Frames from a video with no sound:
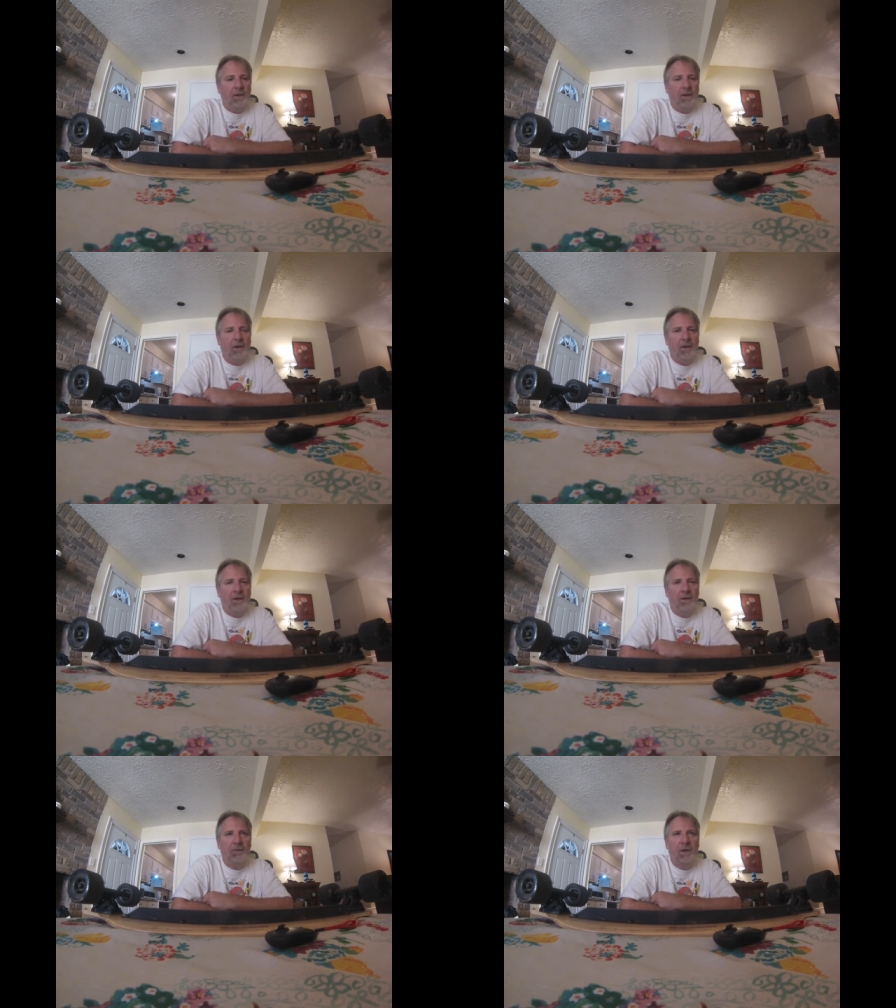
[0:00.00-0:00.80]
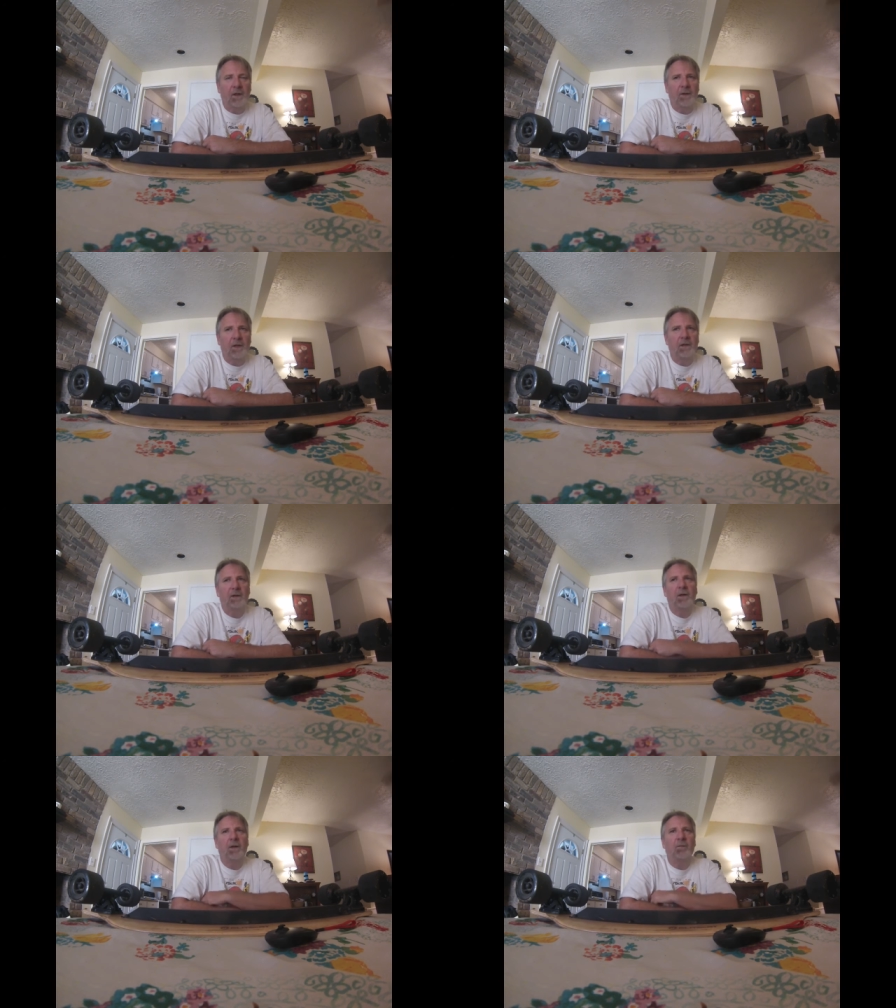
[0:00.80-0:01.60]
Uh, and I've
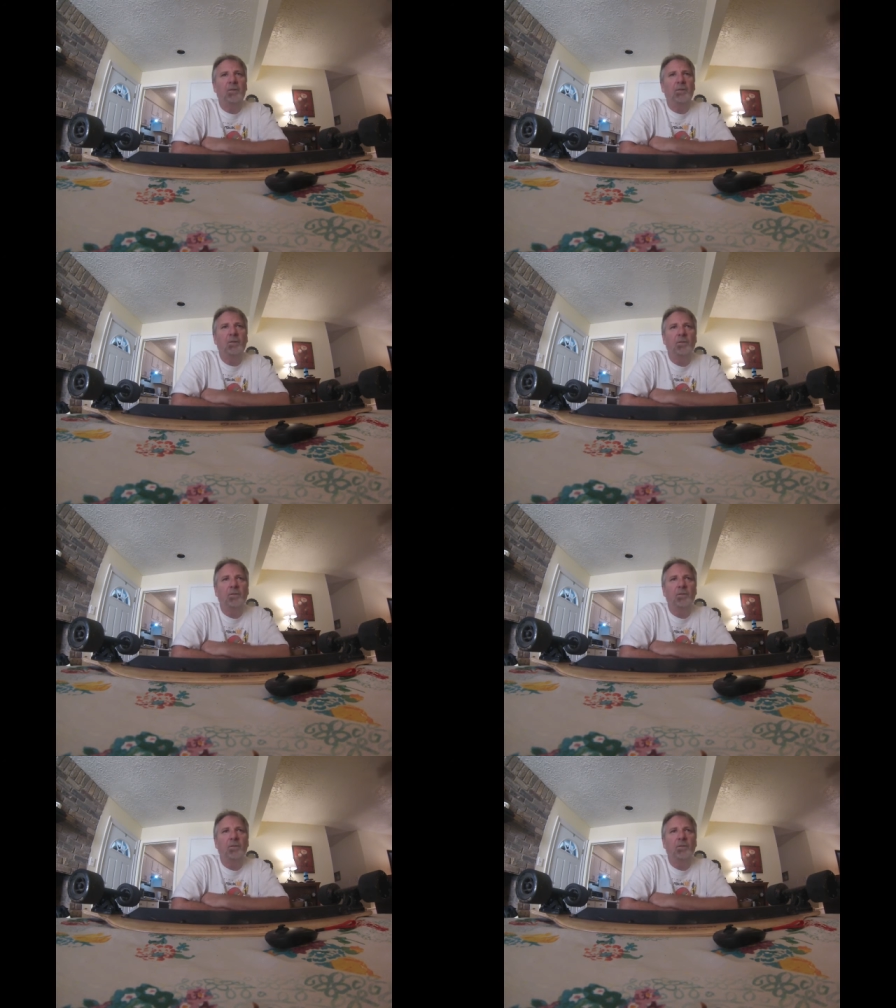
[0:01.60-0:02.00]
contacted them,